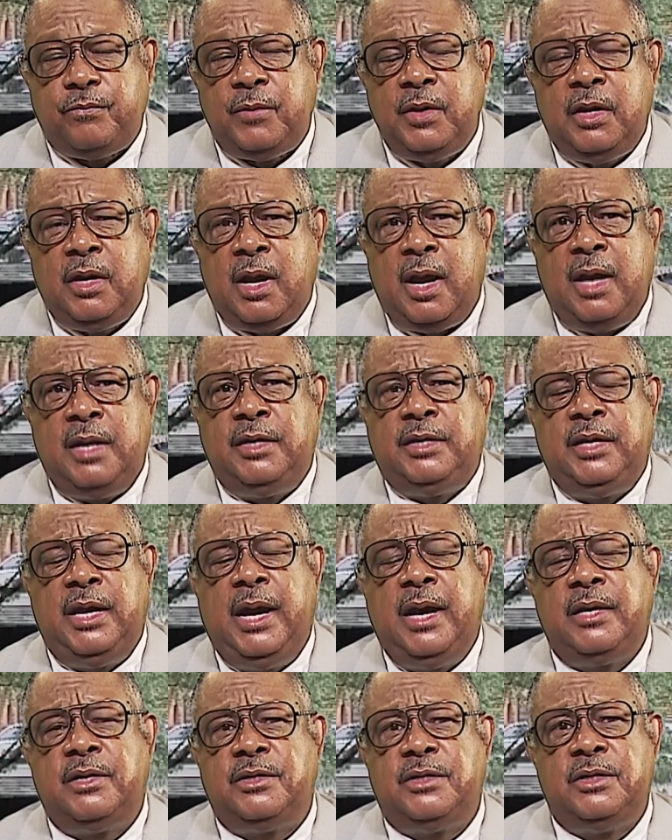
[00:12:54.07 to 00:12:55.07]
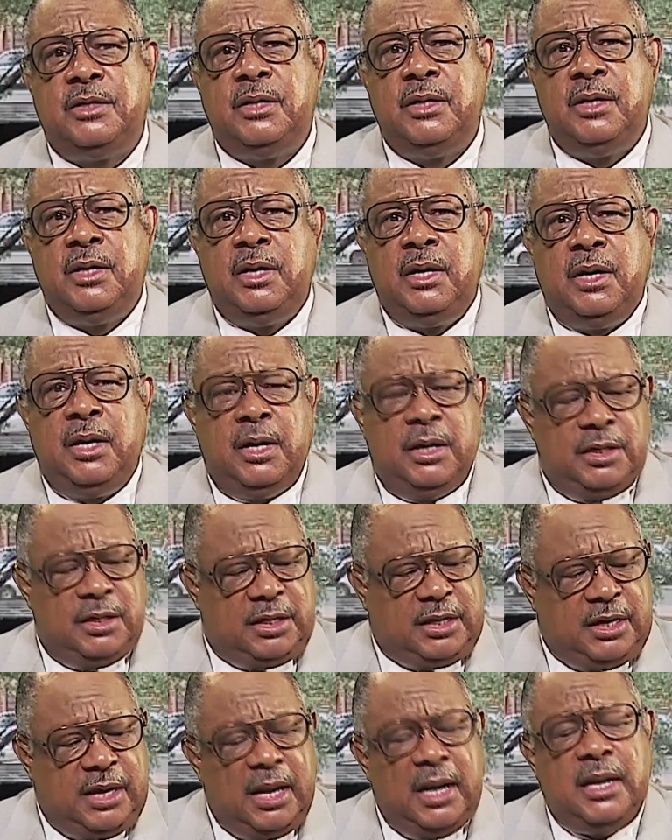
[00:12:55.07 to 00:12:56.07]
context, the
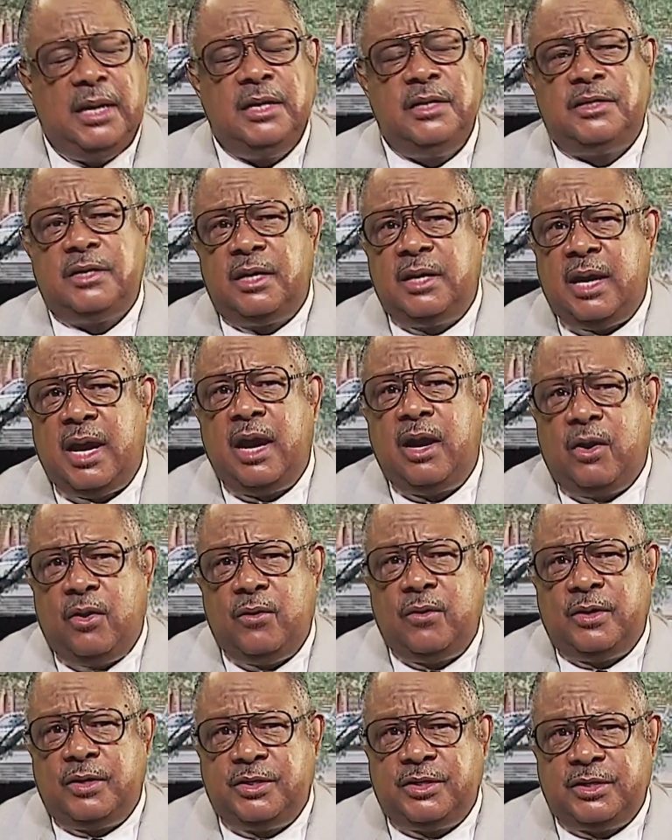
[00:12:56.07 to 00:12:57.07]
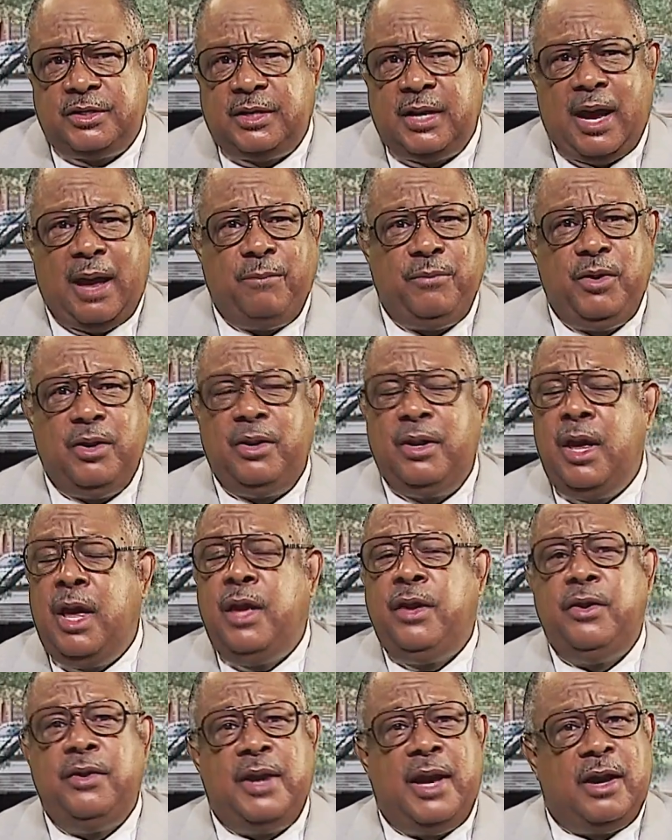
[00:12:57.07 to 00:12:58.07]
killings are not going to stop. You're,
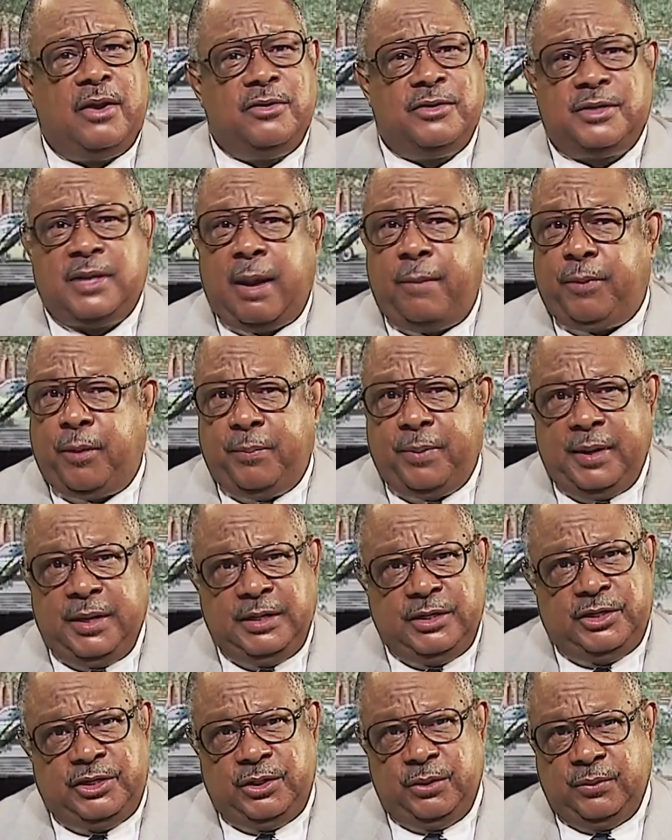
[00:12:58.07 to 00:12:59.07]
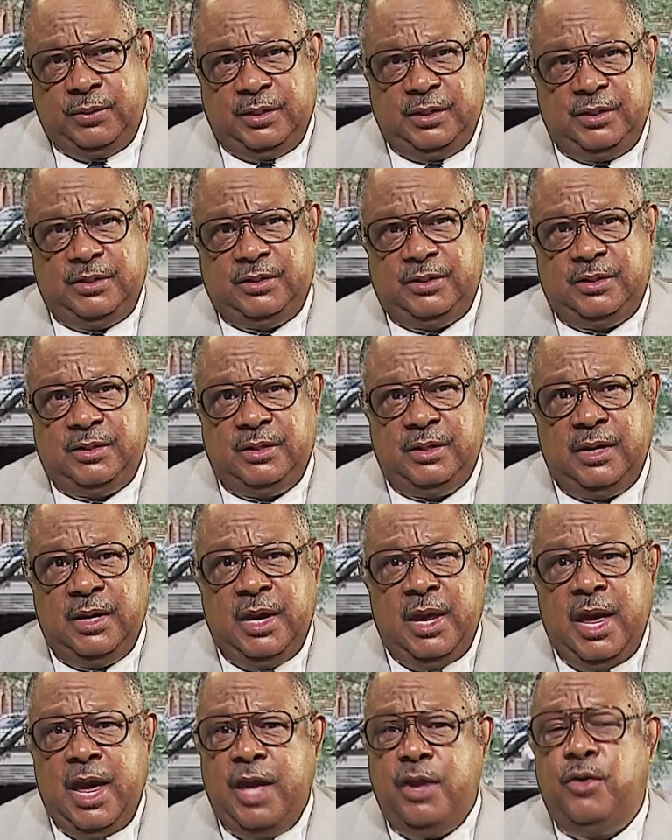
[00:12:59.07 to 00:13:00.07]
you're not going to stop the police shootings.
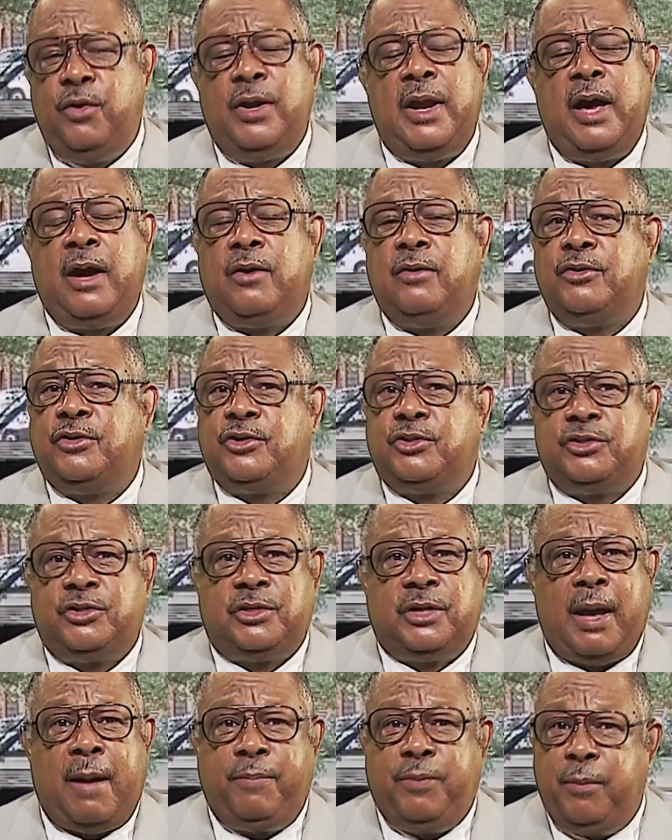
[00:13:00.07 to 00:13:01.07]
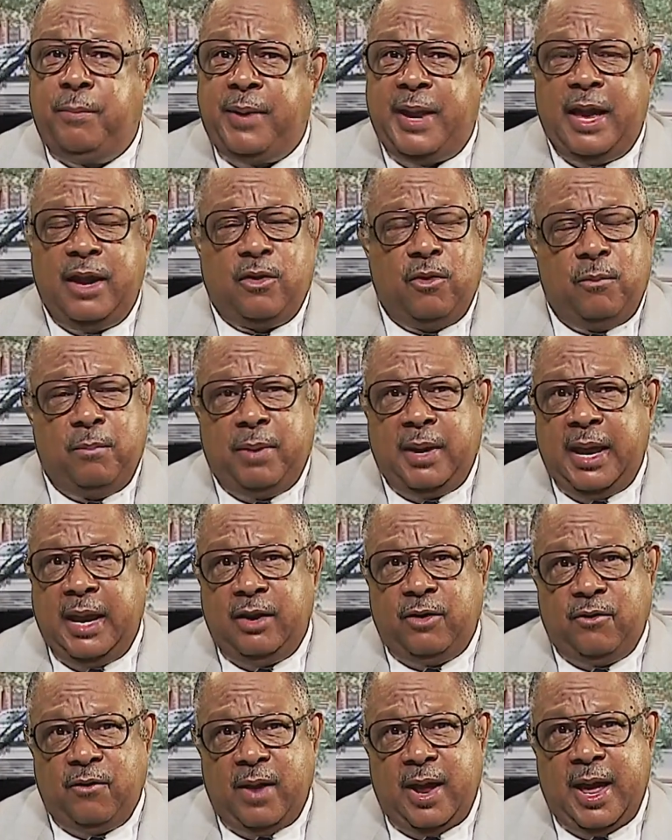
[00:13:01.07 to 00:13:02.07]
You're not going to stop the black on black
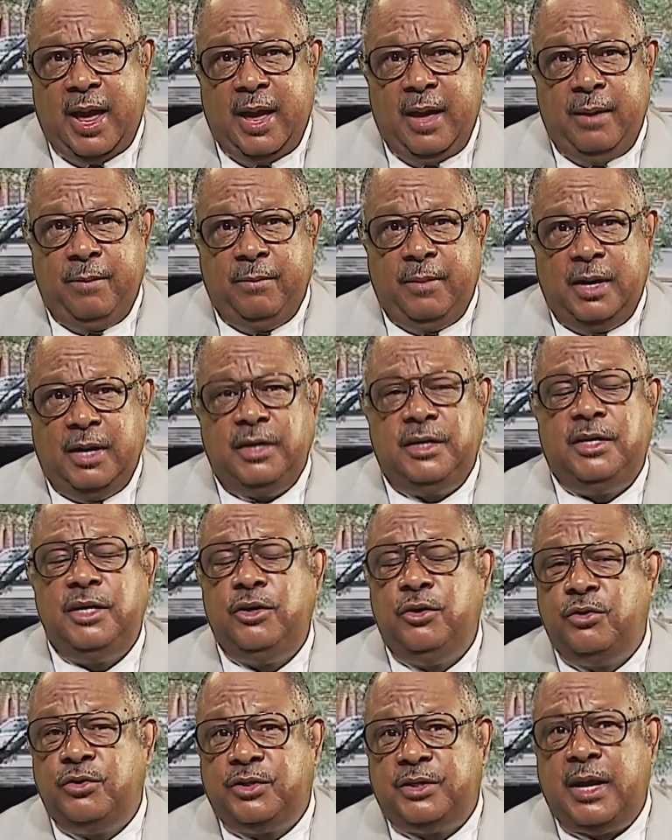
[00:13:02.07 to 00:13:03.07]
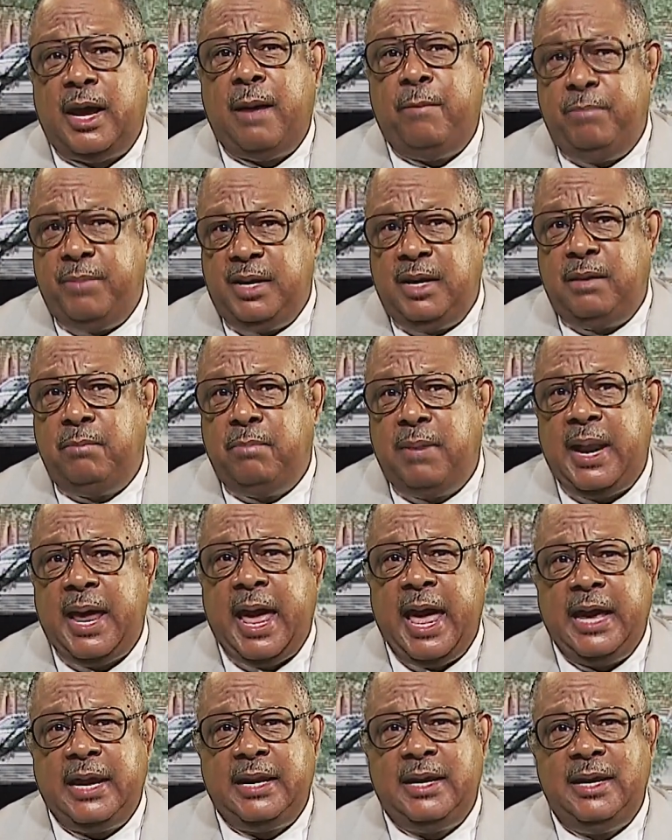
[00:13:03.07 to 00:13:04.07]
crime until you stop being
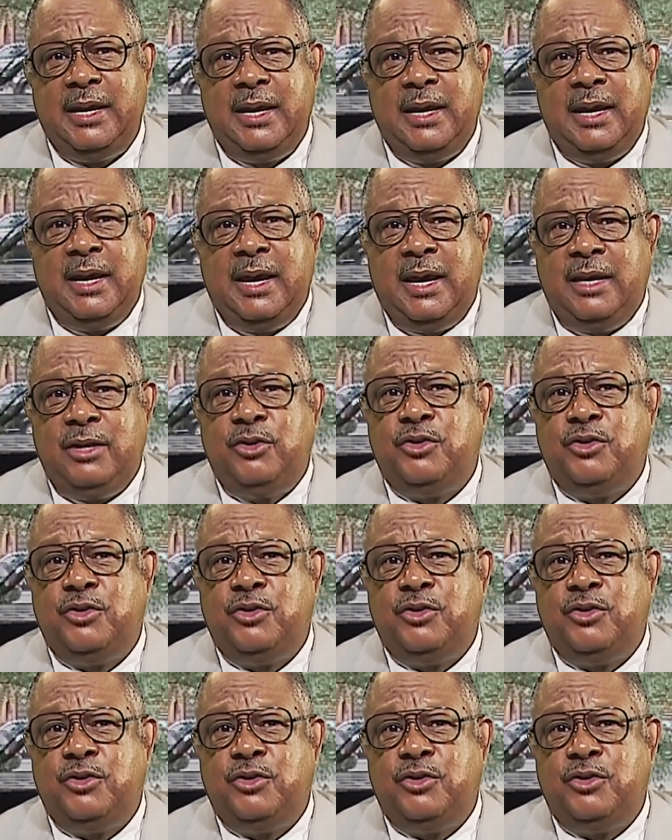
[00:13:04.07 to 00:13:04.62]
black. You